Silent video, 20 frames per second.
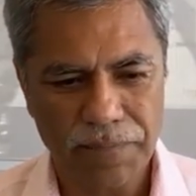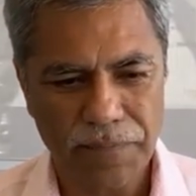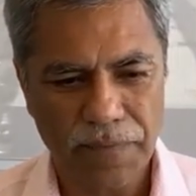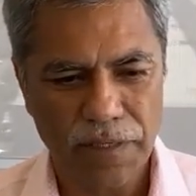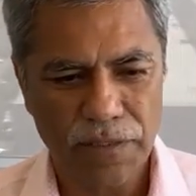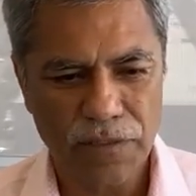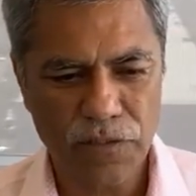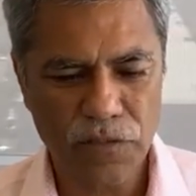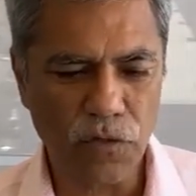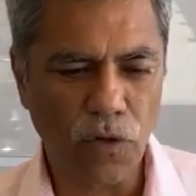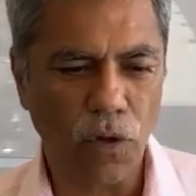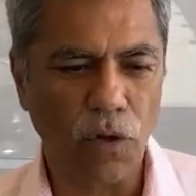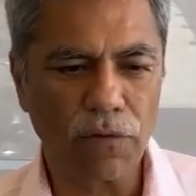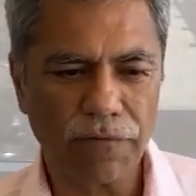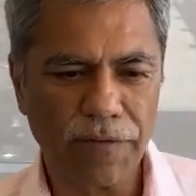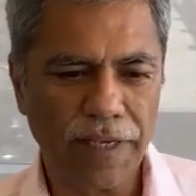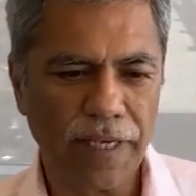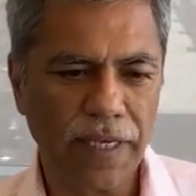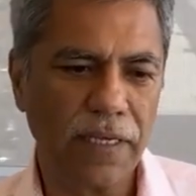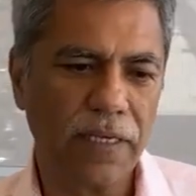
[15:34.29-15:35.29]

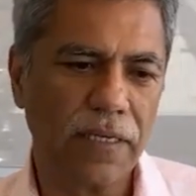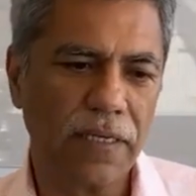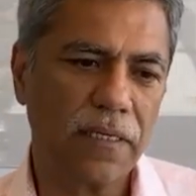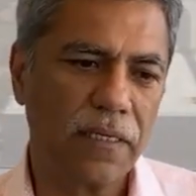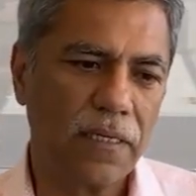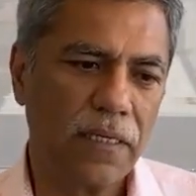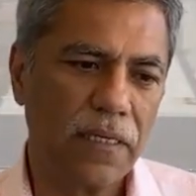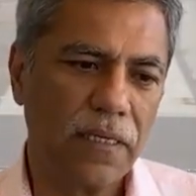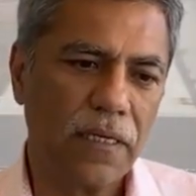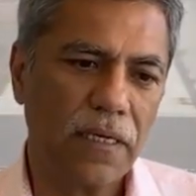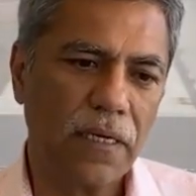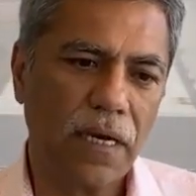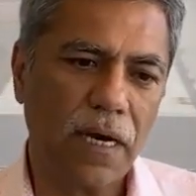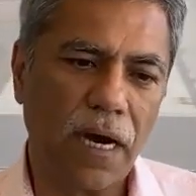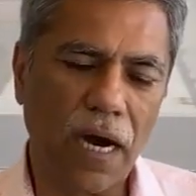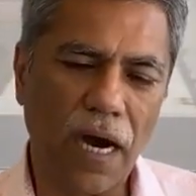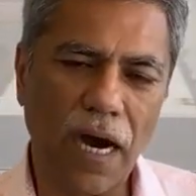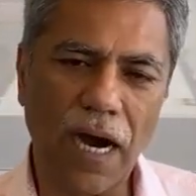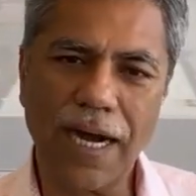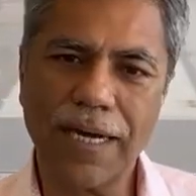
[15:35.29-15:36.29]
Solving
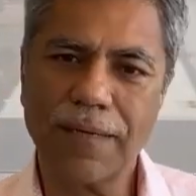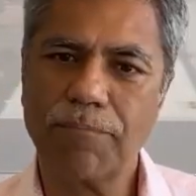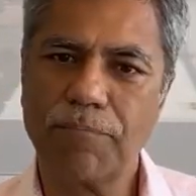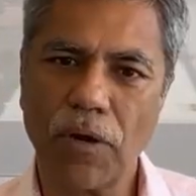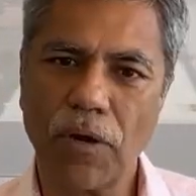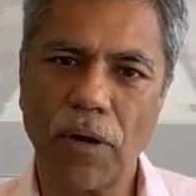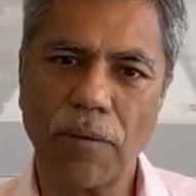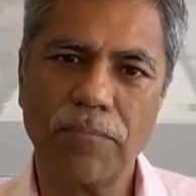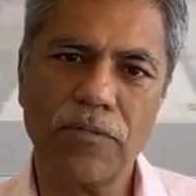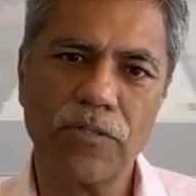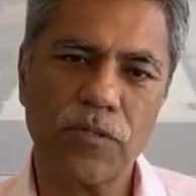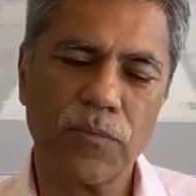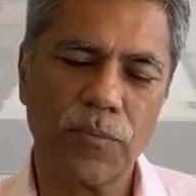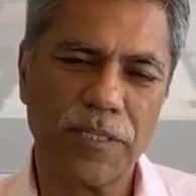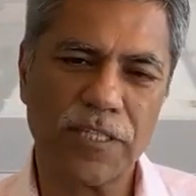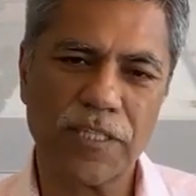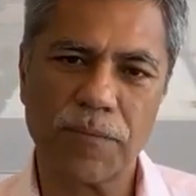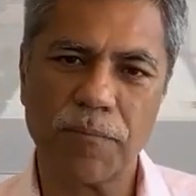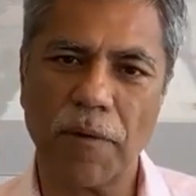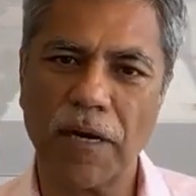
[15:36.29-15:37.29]
hard problems
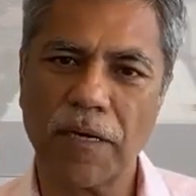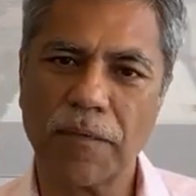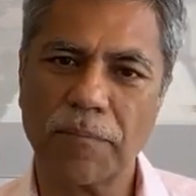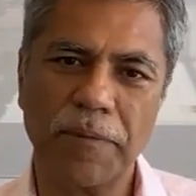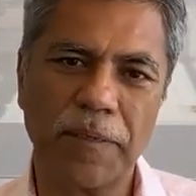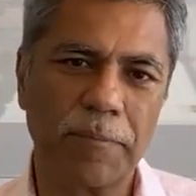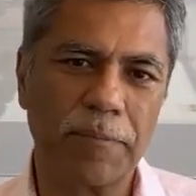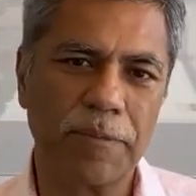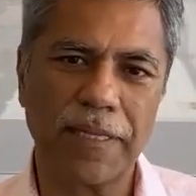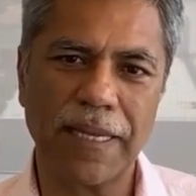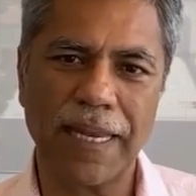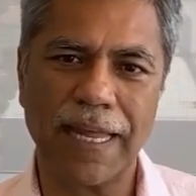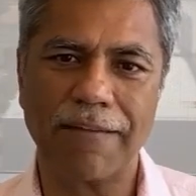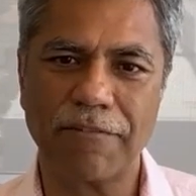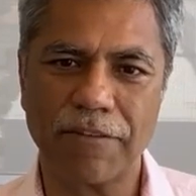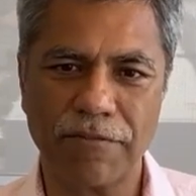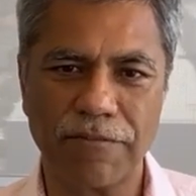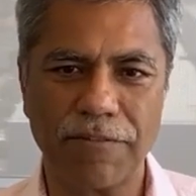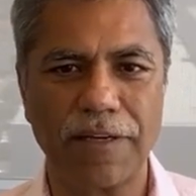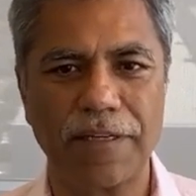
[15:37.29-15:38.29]
with smart people and
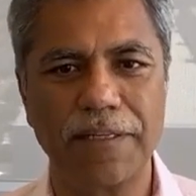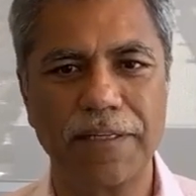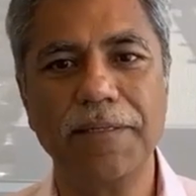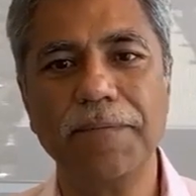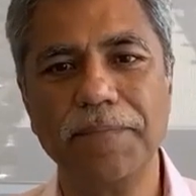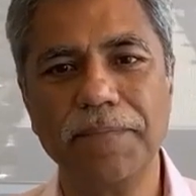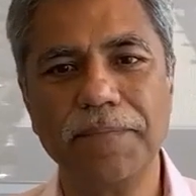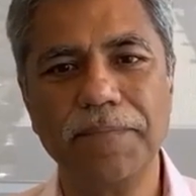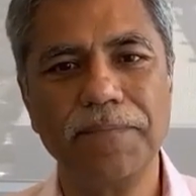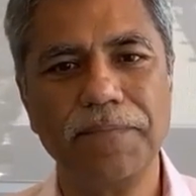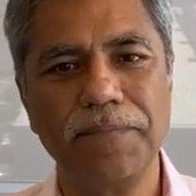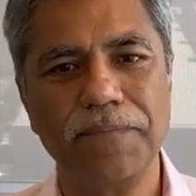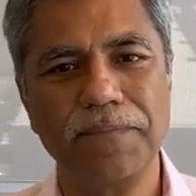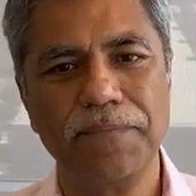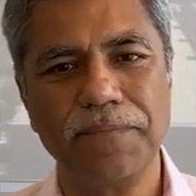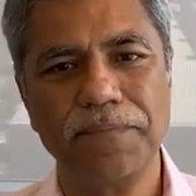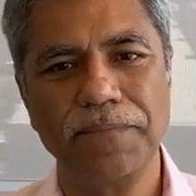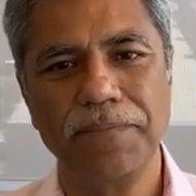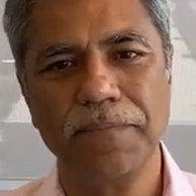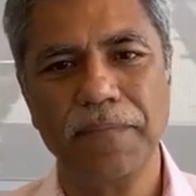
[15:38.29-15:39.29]
having fun.
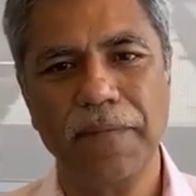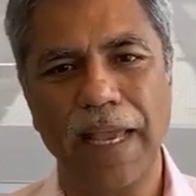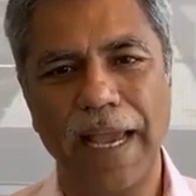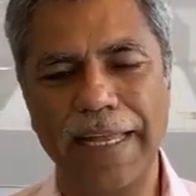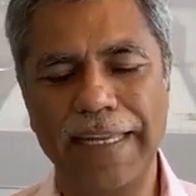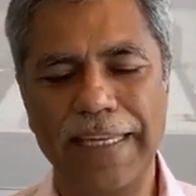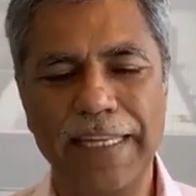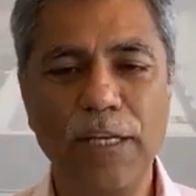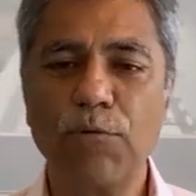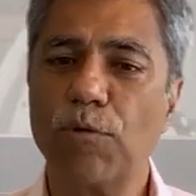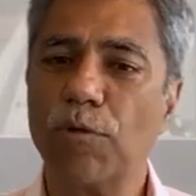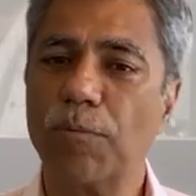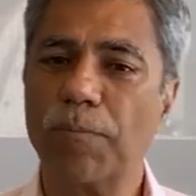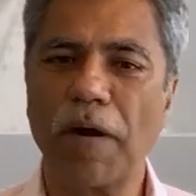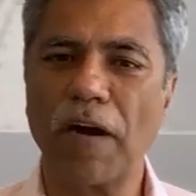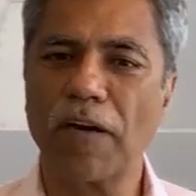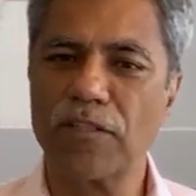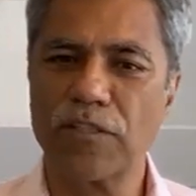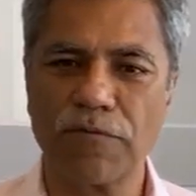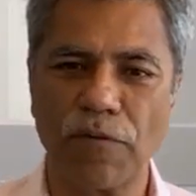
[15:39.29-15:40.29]
And equal
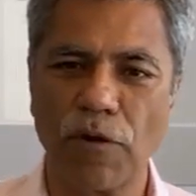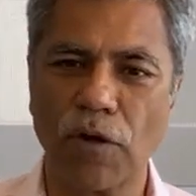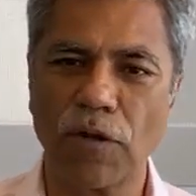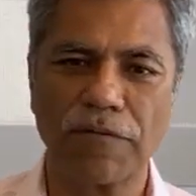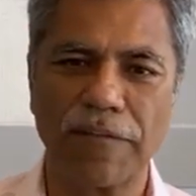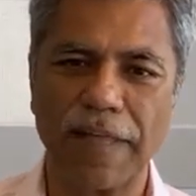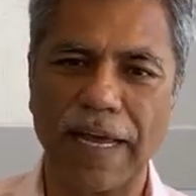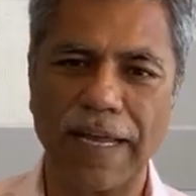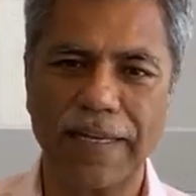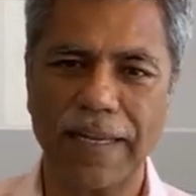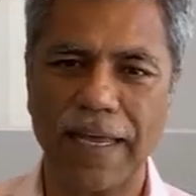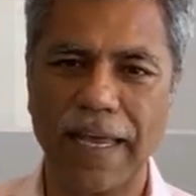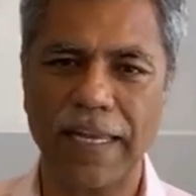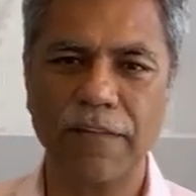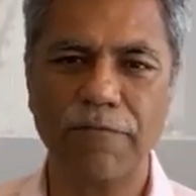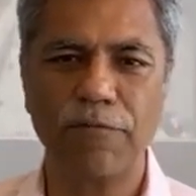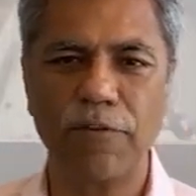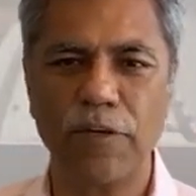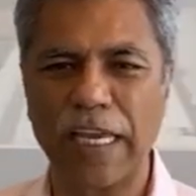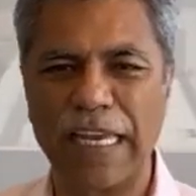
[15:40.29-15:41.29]
parts of all of that. And
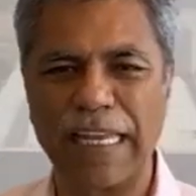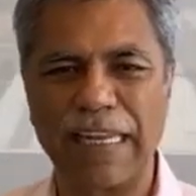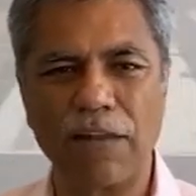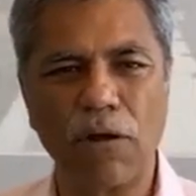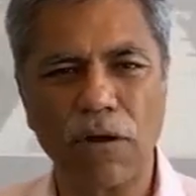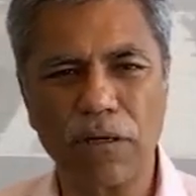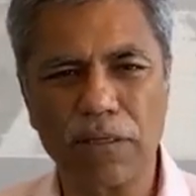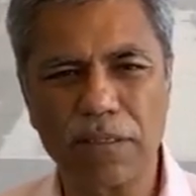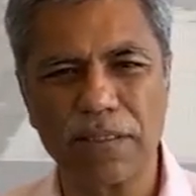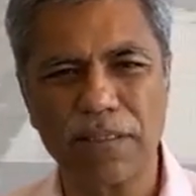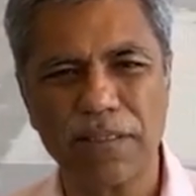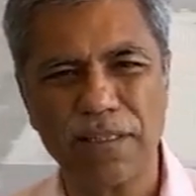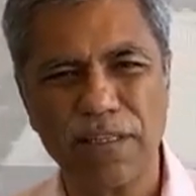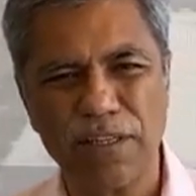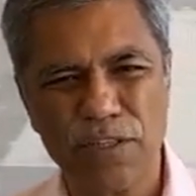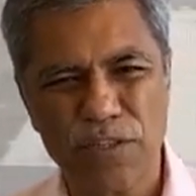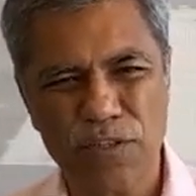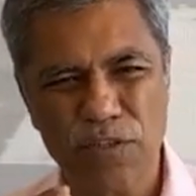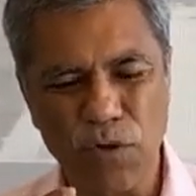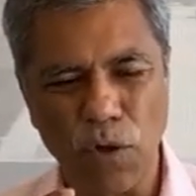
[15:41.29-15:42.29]
if you cannot
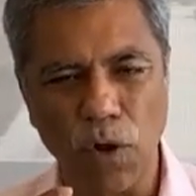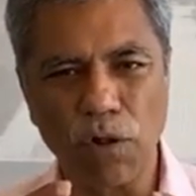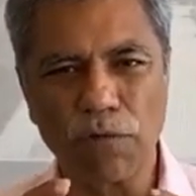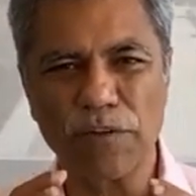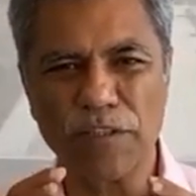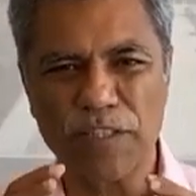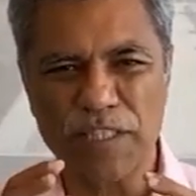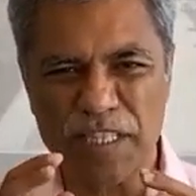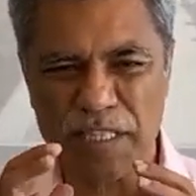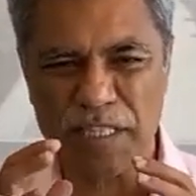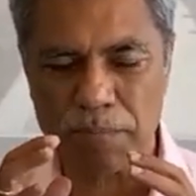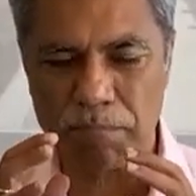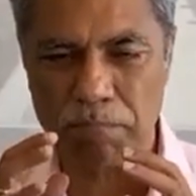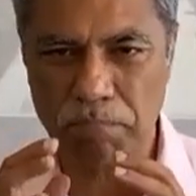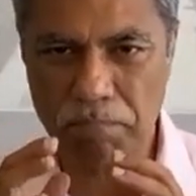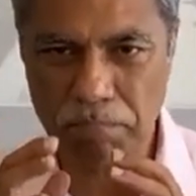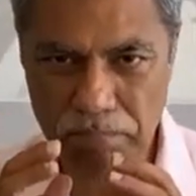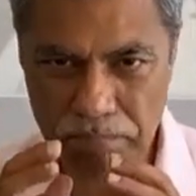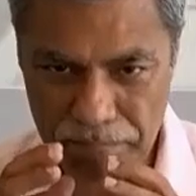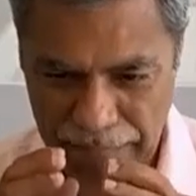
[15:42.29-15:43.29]
solve
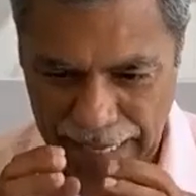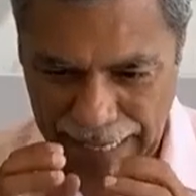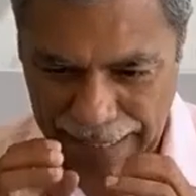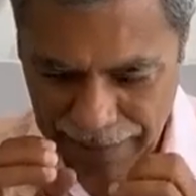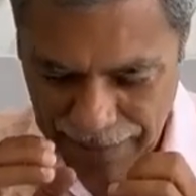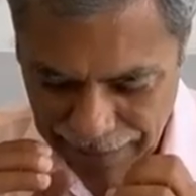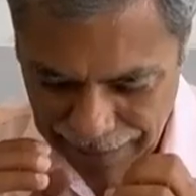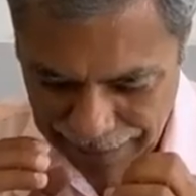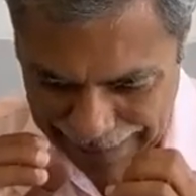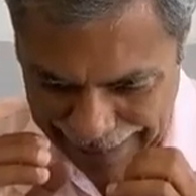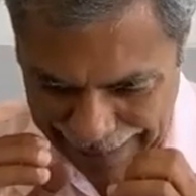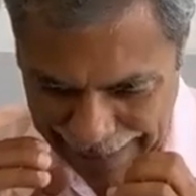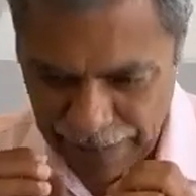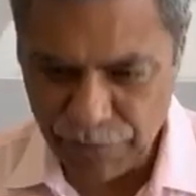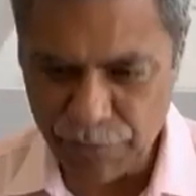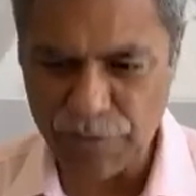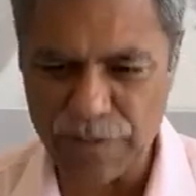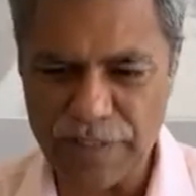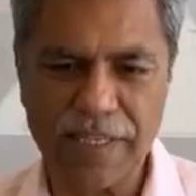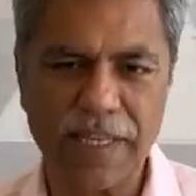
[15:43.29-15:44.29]
like a
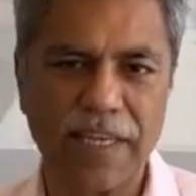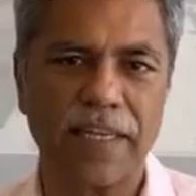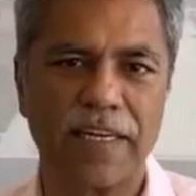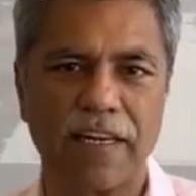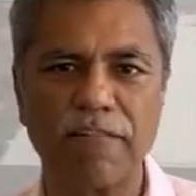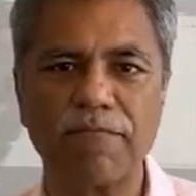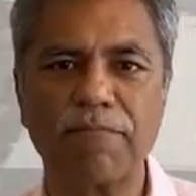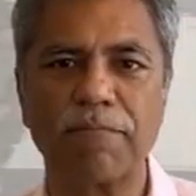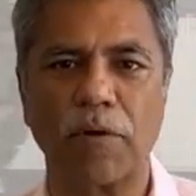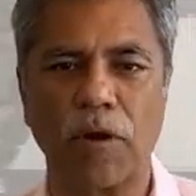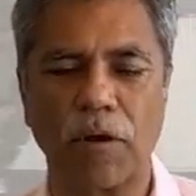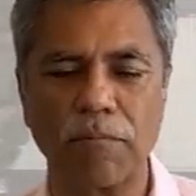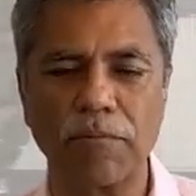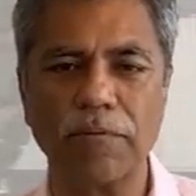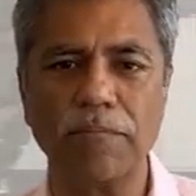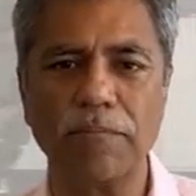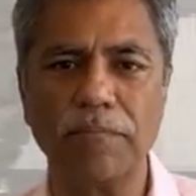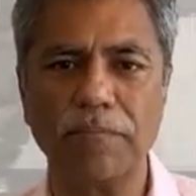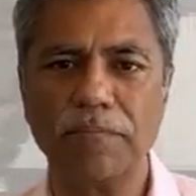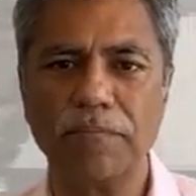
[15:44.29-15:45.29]
interesting enough problem,